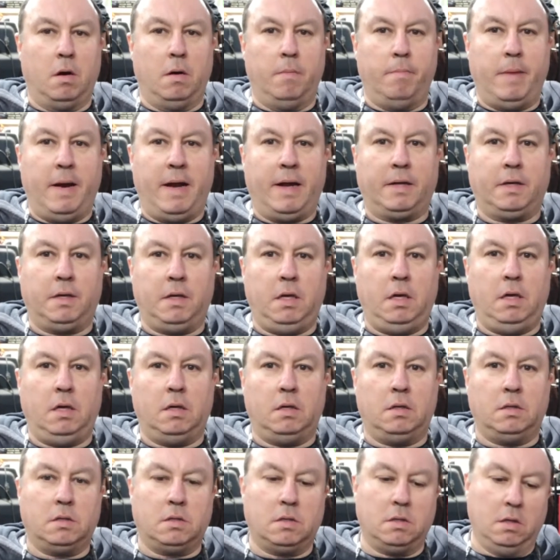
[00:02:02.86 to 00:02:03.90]
back key
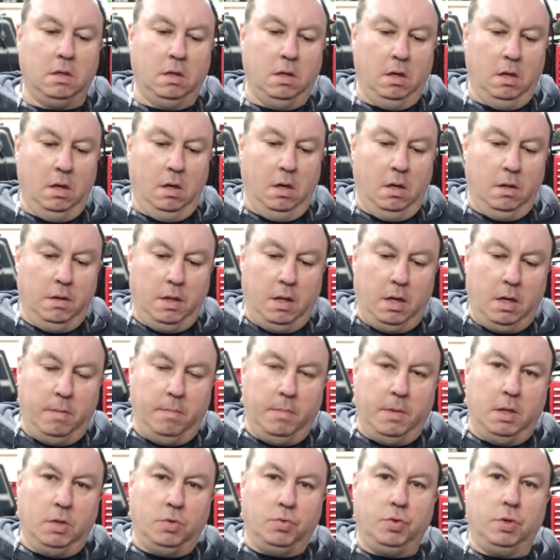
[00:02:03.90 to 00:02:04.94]
is. Then I'm
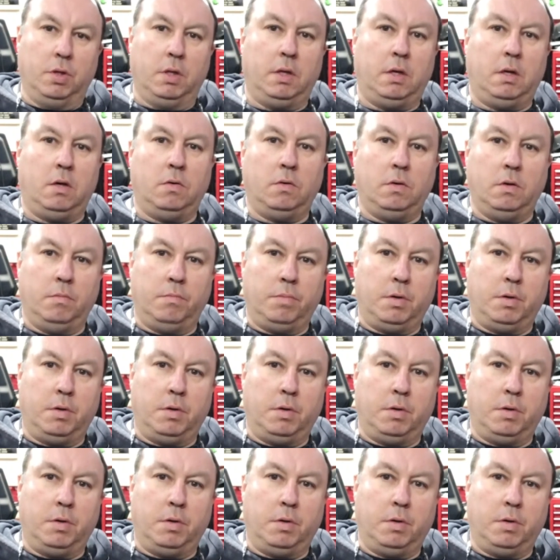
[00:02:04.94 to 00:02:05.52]
going to drill it out and